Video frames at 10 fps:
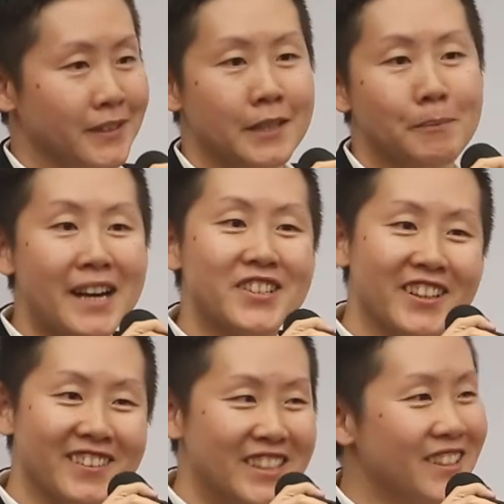And in my
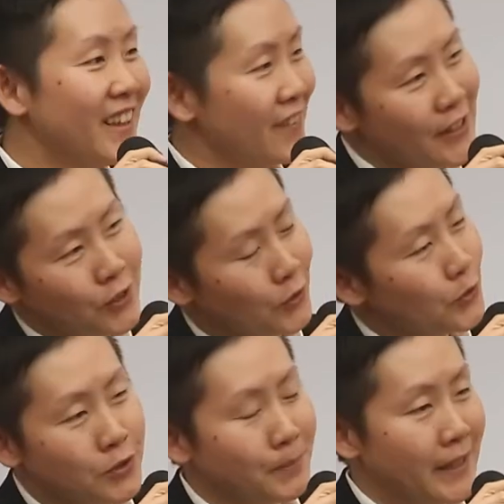generation, I really don't know
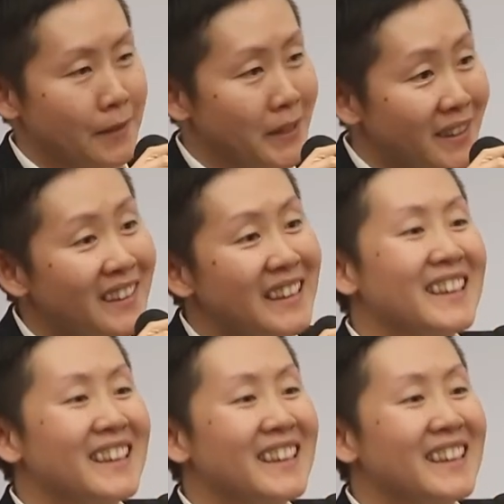who's my neighbour.